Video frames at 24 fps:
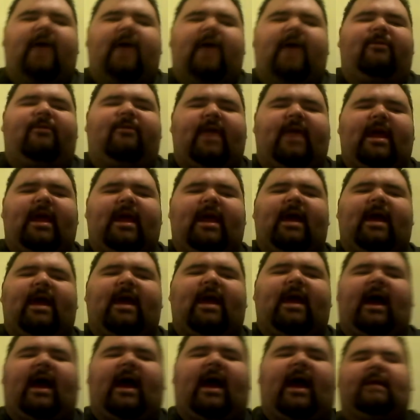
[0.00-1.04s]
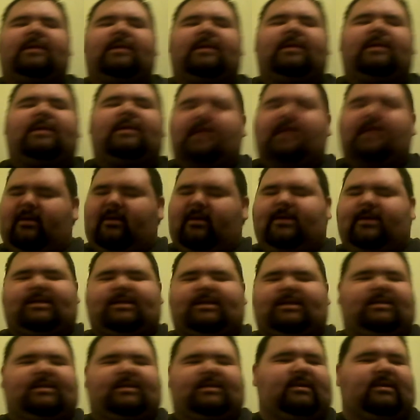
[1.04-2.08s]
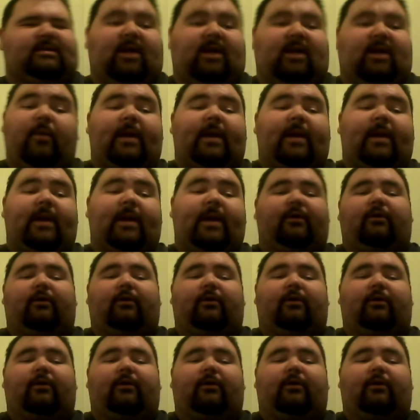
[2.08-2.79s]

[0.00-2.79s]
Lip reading: they had this Terminator,